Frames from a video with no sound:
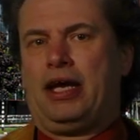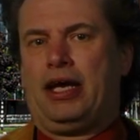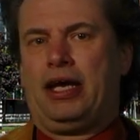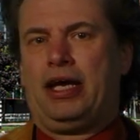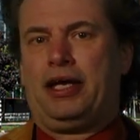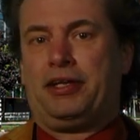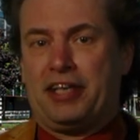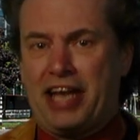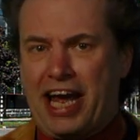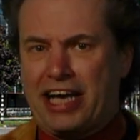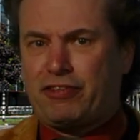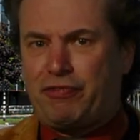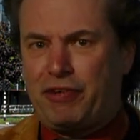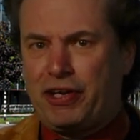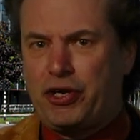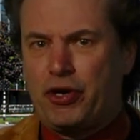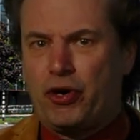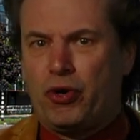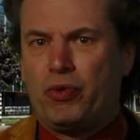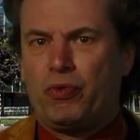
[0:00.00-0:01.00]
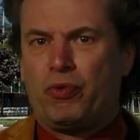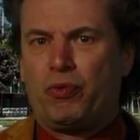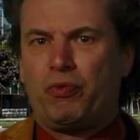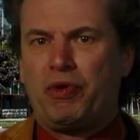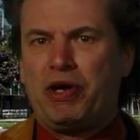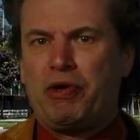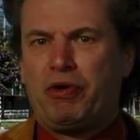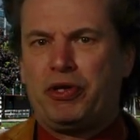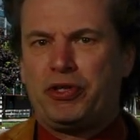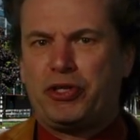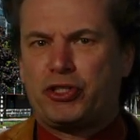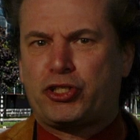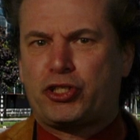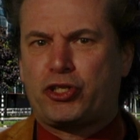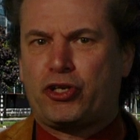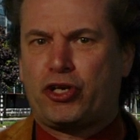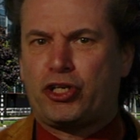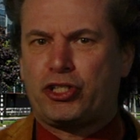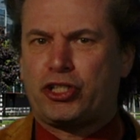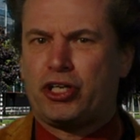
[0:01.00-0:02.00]
In the next video, we will
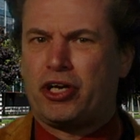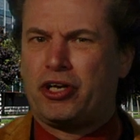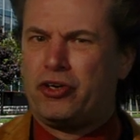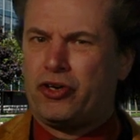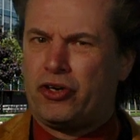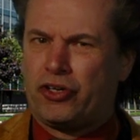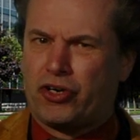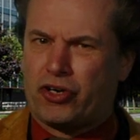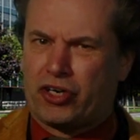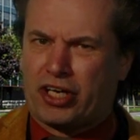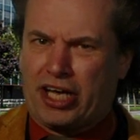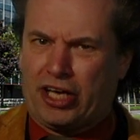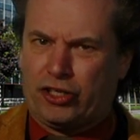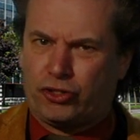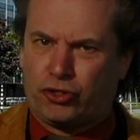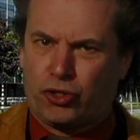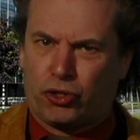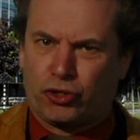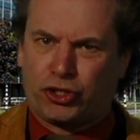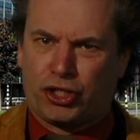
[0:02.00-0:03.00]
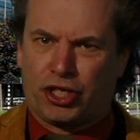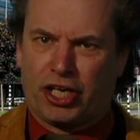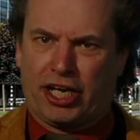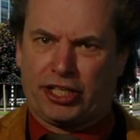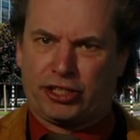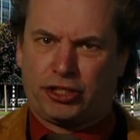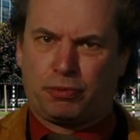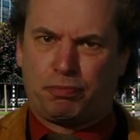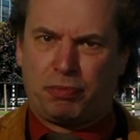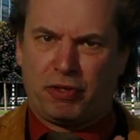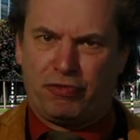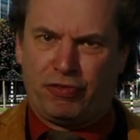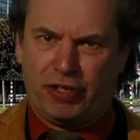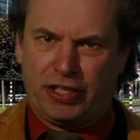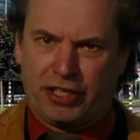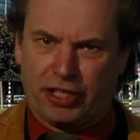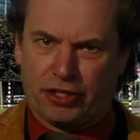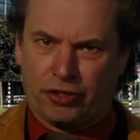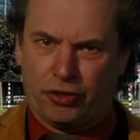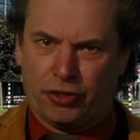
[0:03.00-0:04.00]
discuss another chalcocenides PV
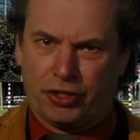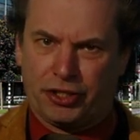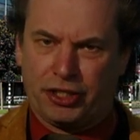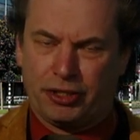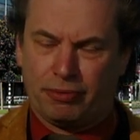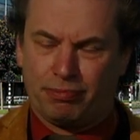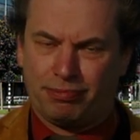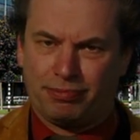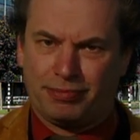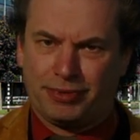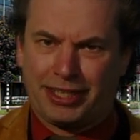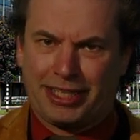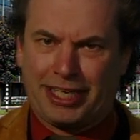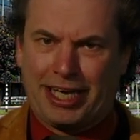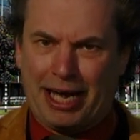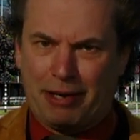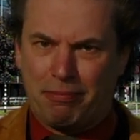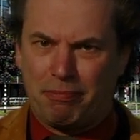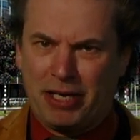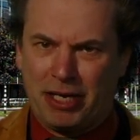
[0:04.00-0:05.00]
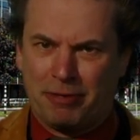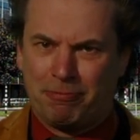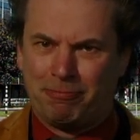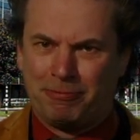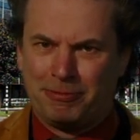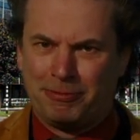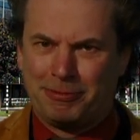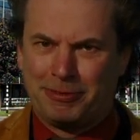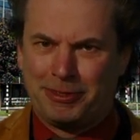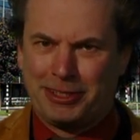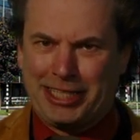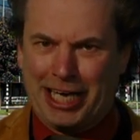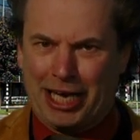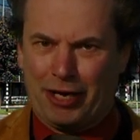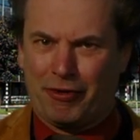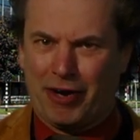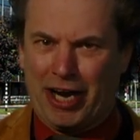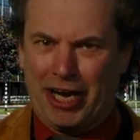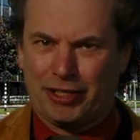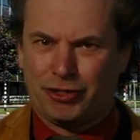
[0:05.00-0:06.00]
technology, cadmium
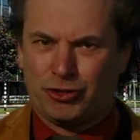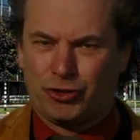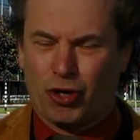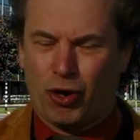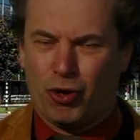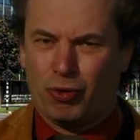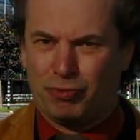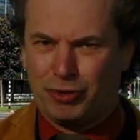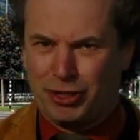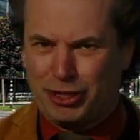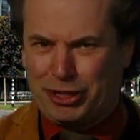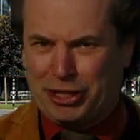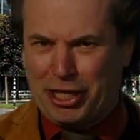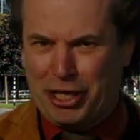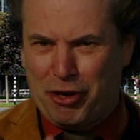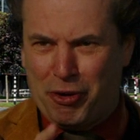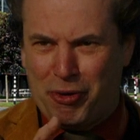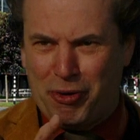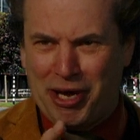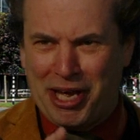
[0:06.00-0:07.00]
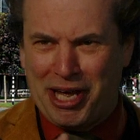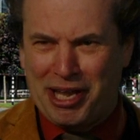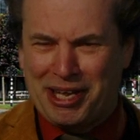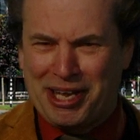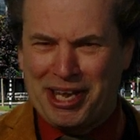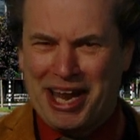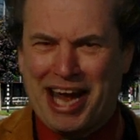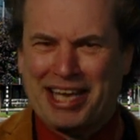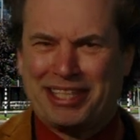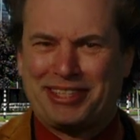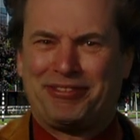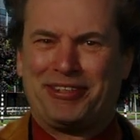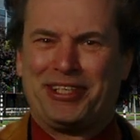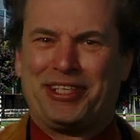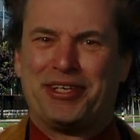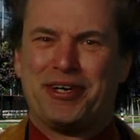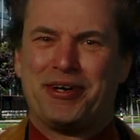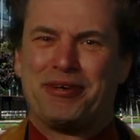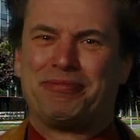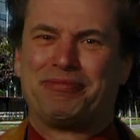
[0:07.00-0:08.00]
telluride. So see you in the next
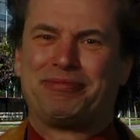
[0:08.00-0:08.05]
video.